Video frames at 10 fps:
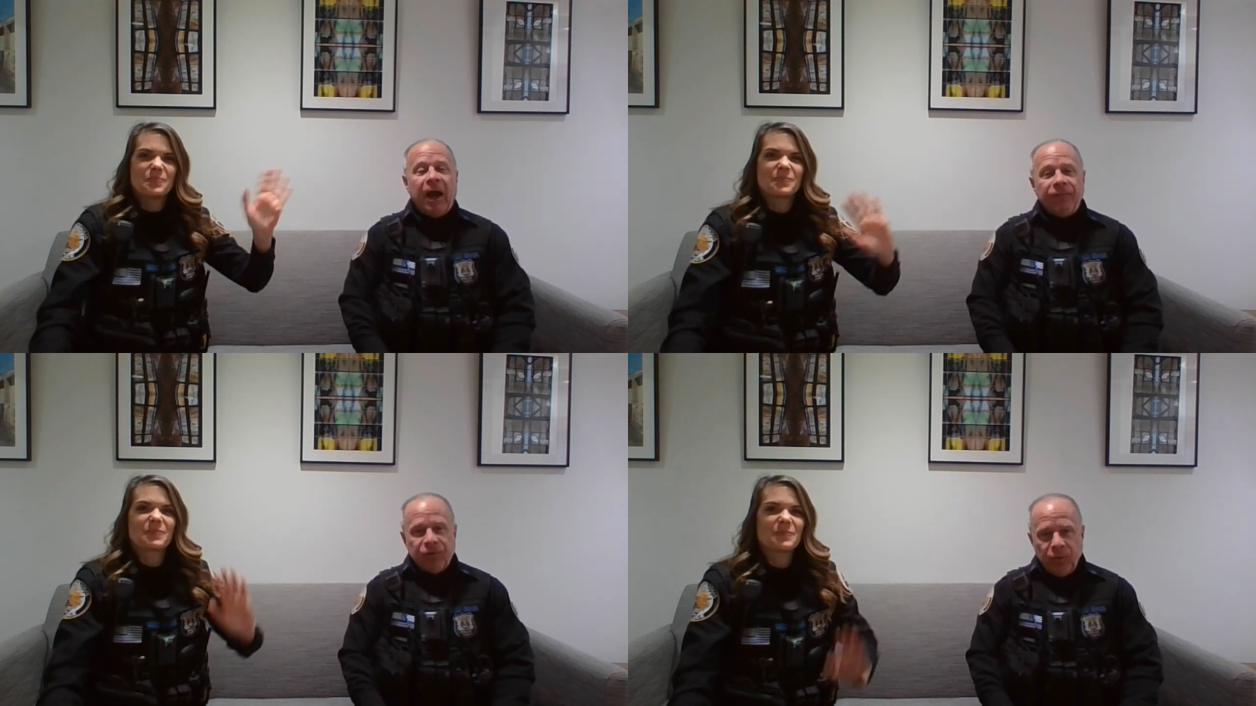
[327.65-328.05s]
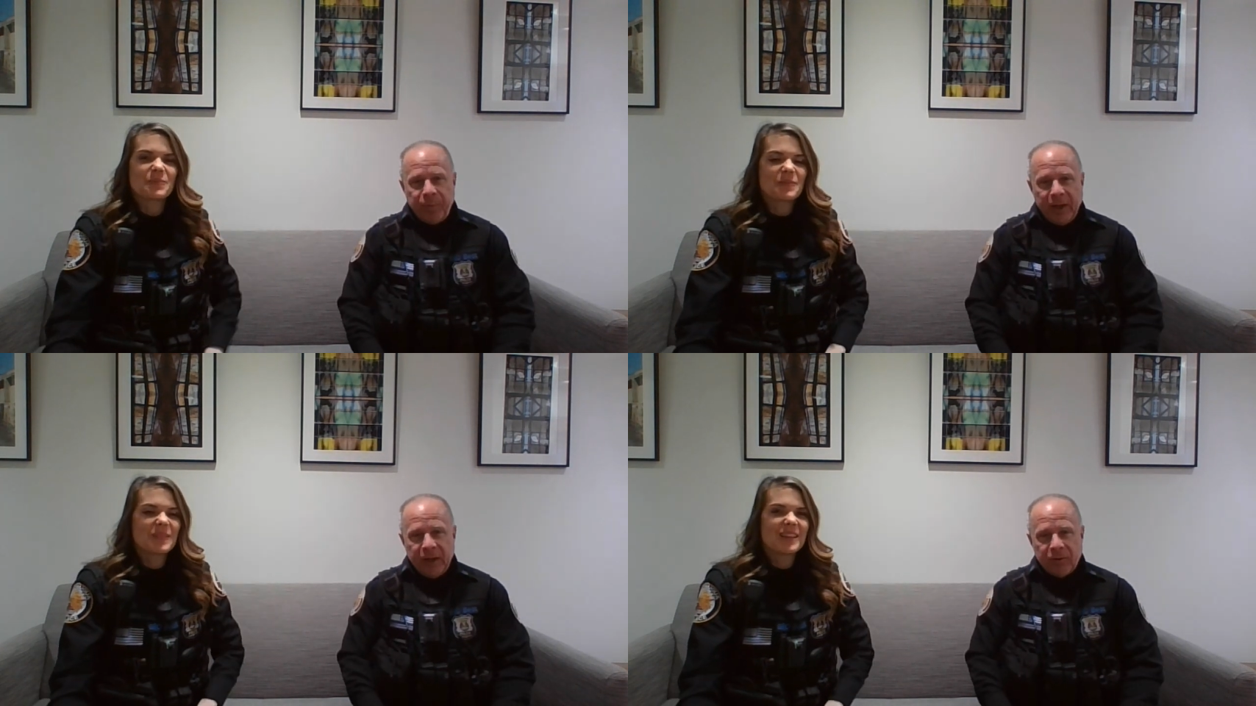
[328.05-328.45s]
Speaker 1: After you
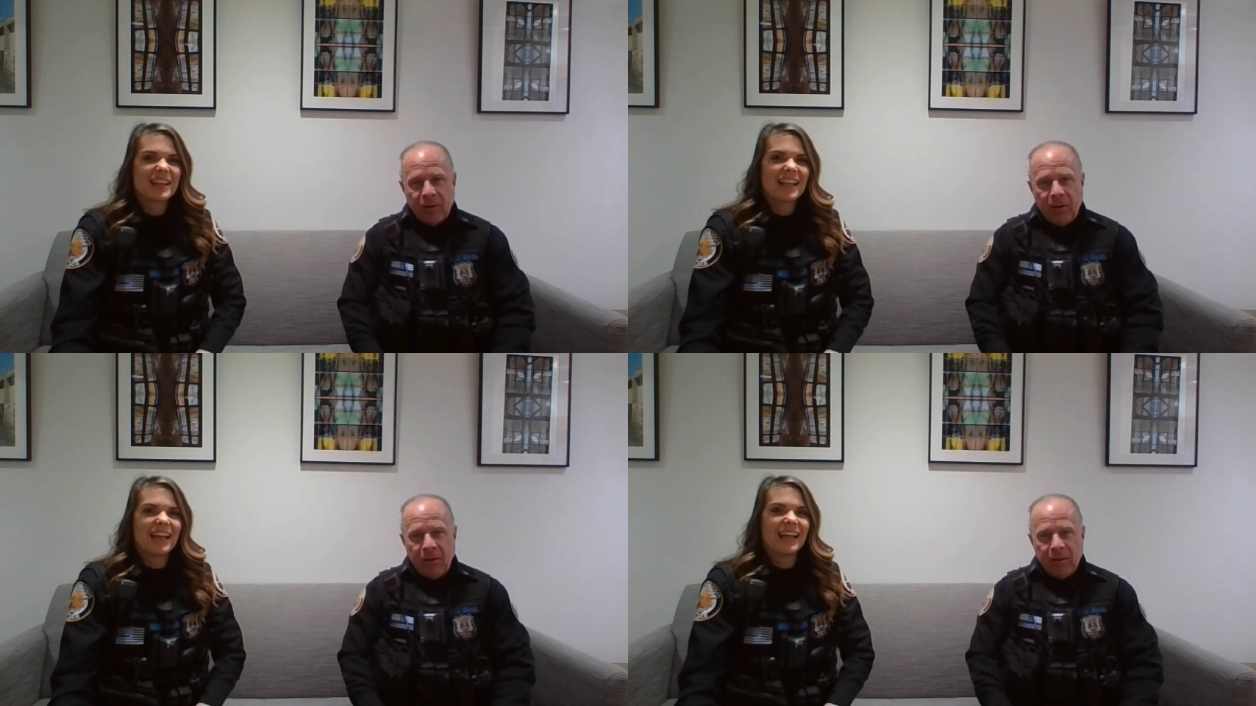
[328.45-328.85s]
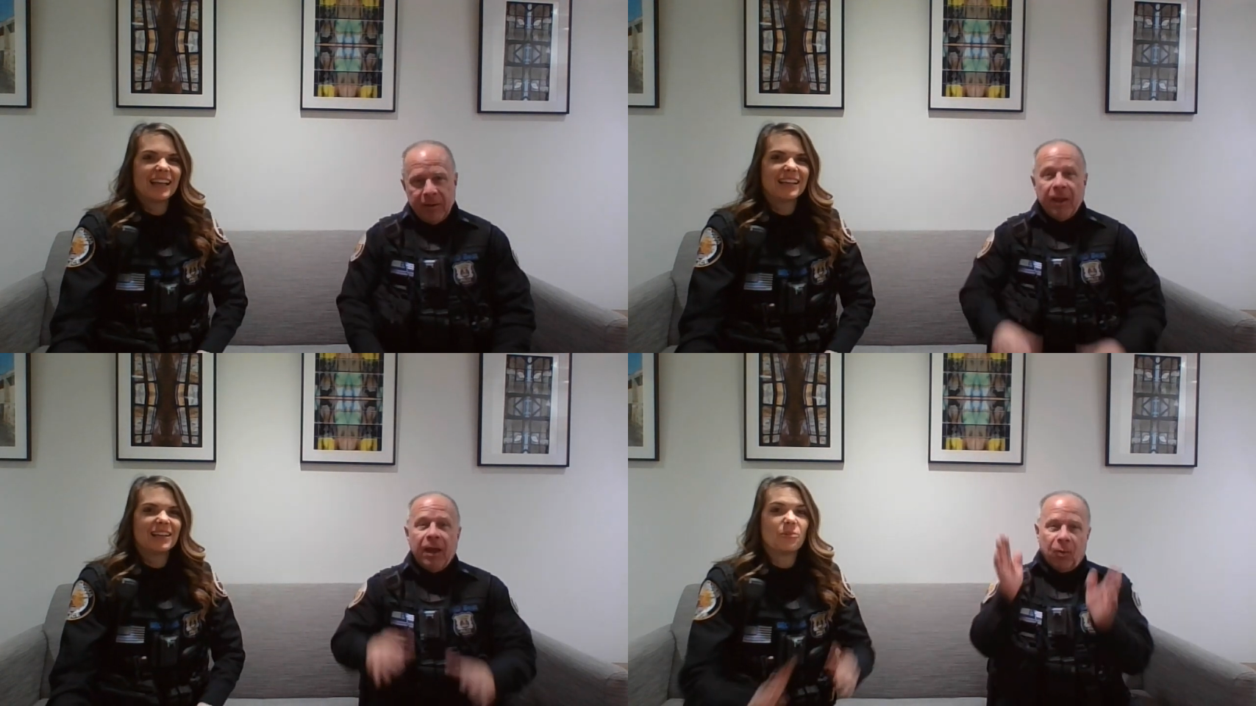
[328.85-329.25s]
pet a dog,
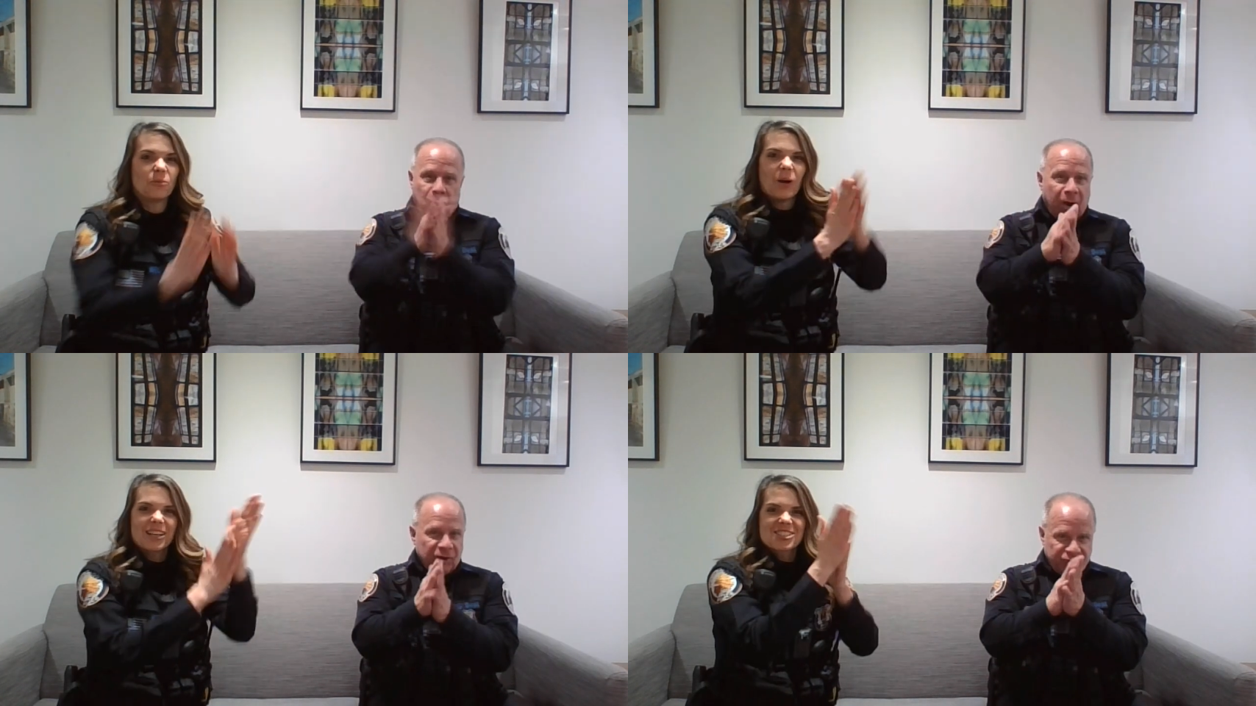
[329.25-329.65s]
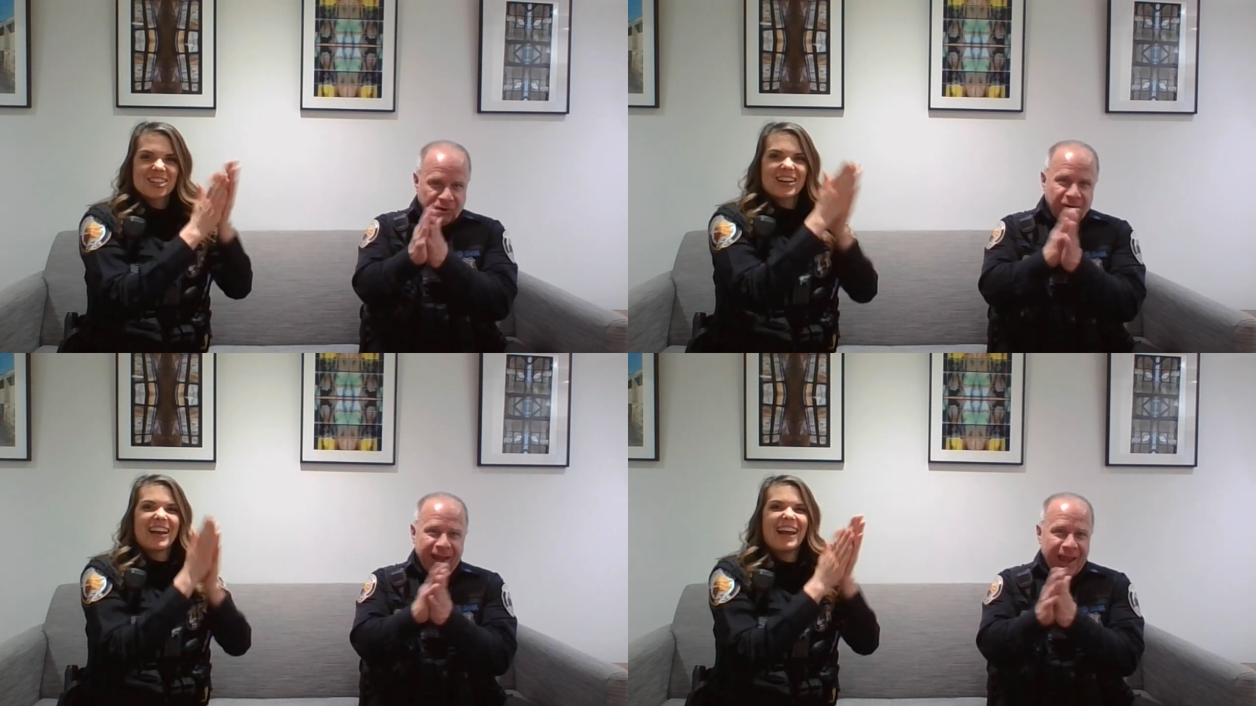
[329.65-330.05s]
wash
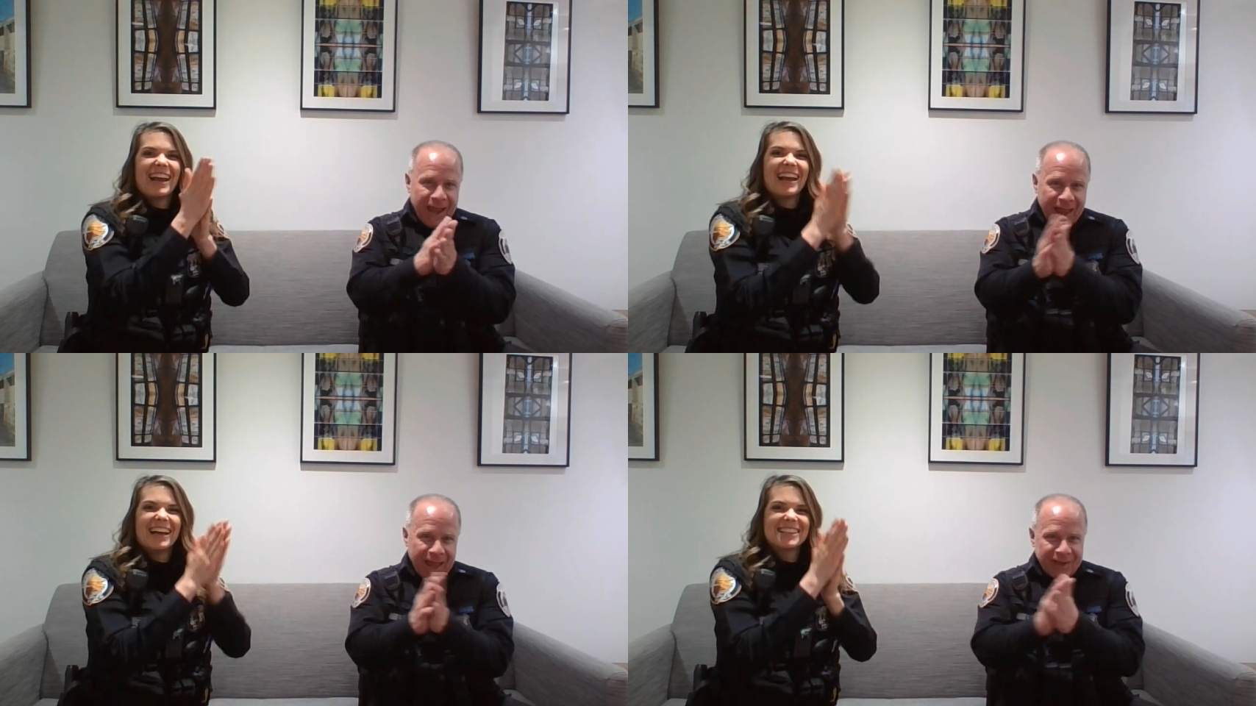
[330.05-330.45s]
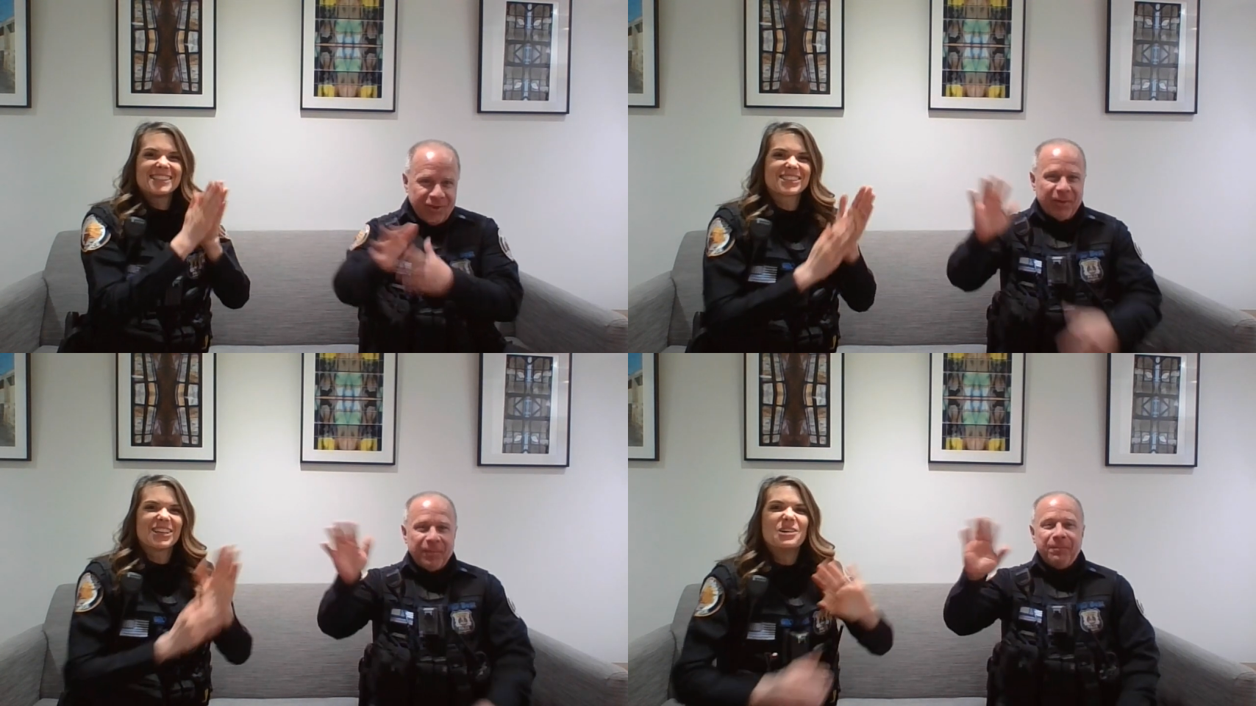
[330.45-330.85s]
your hands. hands.